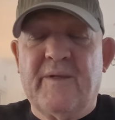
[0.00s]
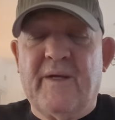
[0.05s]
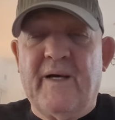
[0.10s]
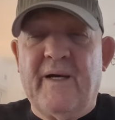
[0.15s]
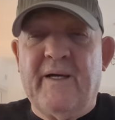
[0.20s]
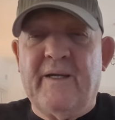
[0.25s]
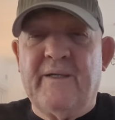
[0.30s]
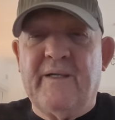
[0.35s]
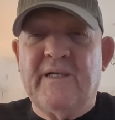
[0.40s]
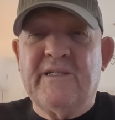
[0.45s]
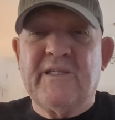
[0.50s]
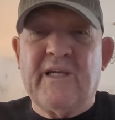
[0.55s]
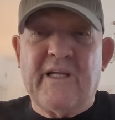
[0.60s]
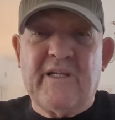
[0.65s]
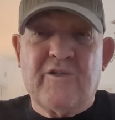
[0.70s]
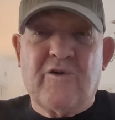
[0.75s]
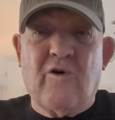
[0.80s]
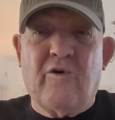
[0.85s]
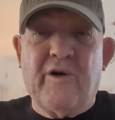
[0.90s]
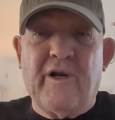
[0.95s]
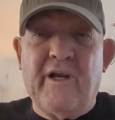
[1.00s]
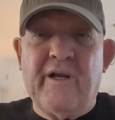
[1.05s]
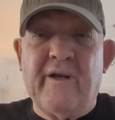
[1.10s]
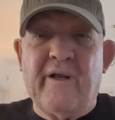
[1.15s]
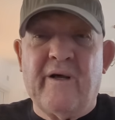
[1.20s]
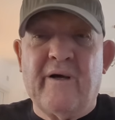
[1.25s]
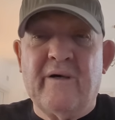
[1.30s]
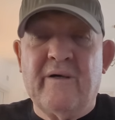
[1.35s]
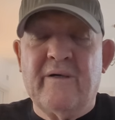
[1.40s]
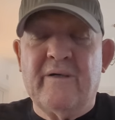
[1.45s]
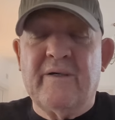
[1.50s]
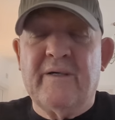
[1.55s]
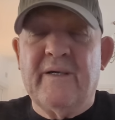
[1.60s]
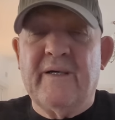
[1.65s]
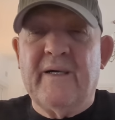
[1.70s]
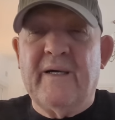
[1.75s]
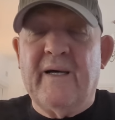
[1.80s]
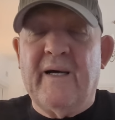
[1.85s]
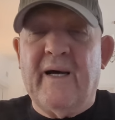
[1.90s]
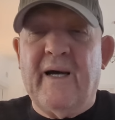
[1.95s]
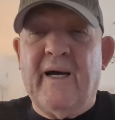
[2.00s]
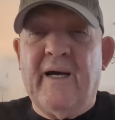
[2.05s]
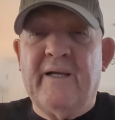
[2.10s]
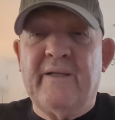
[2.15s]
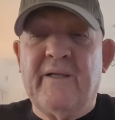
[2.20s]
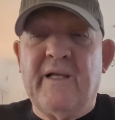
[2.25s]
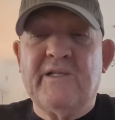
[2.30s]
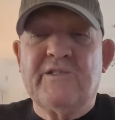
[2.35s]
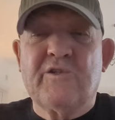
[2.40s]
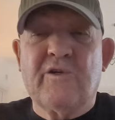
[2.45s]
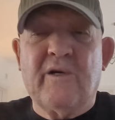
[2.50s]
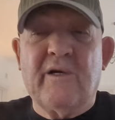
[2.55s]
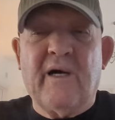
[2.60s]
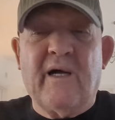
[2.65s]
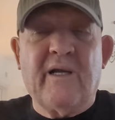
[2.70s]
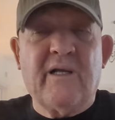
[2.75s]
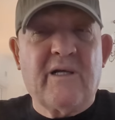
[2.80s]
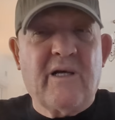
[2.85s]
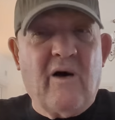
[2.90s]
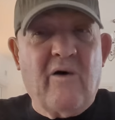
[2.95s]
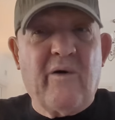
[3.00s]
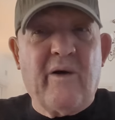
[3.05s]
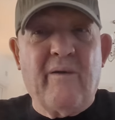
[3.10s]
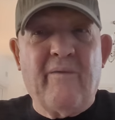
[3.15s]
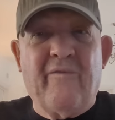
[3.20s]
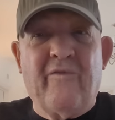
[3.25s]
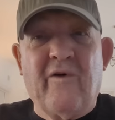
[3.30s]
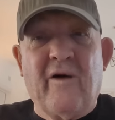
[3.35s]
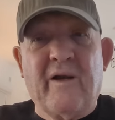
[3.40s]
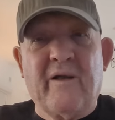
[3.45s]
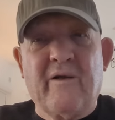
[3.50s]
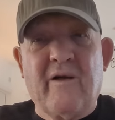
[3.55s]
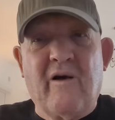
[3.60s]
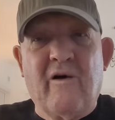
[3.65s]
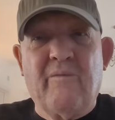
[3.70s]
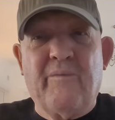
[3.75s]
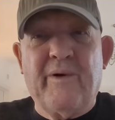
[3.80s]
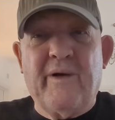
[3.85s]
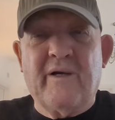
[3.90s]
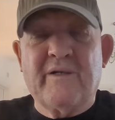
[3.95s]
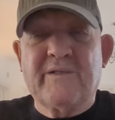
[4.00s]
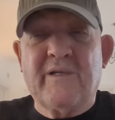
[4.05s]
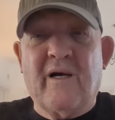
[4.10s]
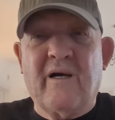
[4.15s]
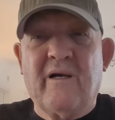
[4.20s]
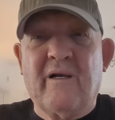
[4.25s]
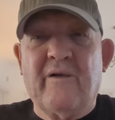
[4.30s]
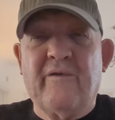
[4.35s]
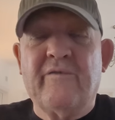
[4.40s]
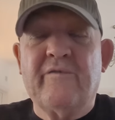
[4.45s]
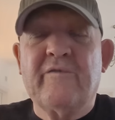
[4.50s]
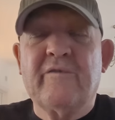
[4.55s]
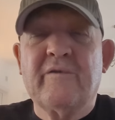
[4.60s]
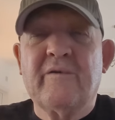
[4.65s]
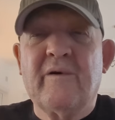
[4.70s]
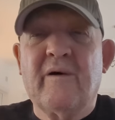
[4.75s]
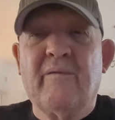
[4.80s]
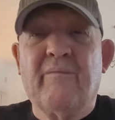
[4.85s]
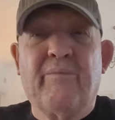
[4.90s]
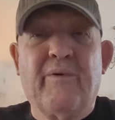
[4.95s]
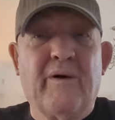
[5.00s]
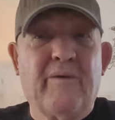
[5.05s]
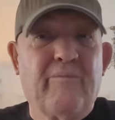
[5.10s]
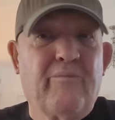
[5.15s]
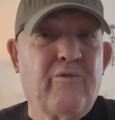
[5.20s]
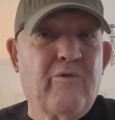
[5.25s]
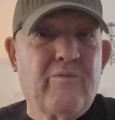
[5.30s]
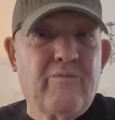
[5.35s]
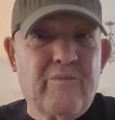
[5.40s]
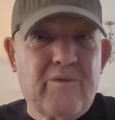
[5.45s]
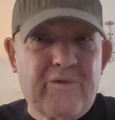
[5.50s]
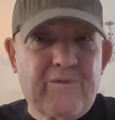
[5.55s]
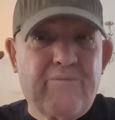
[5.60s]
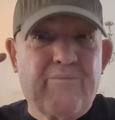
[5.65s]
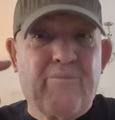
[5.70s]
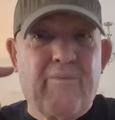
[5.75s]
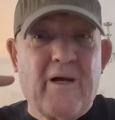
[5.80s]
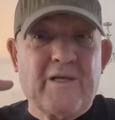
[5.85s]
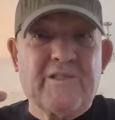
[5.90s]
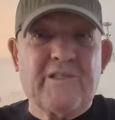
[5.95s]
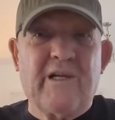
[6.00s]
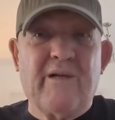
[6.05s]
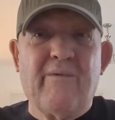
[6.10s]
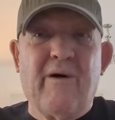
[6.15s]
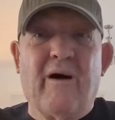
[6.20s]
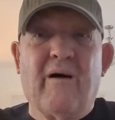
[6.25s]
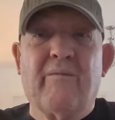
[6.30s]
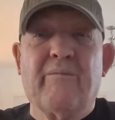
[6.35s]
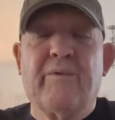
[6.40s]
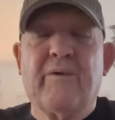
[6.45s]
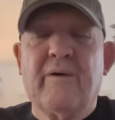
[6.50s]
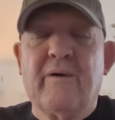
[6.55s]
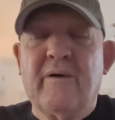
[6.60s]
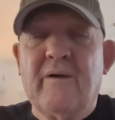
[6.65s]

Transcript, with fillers: And he's in, gone in there, and he's had a go at him, had a go at Peter Sutcliffe, and put, put, him up